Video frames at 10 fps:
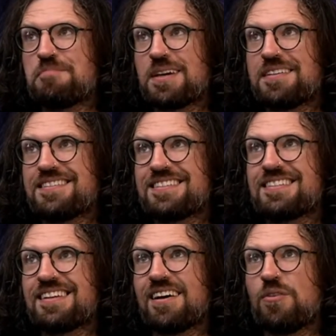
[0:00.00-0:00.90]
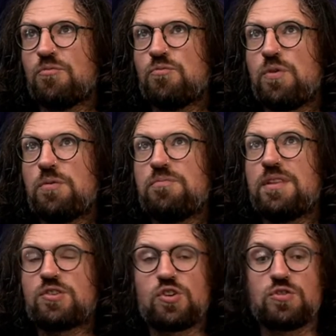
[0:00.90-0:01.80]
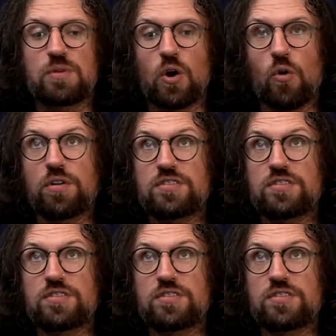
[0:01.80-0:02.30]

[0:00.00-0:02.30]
because they'll tune to a chord.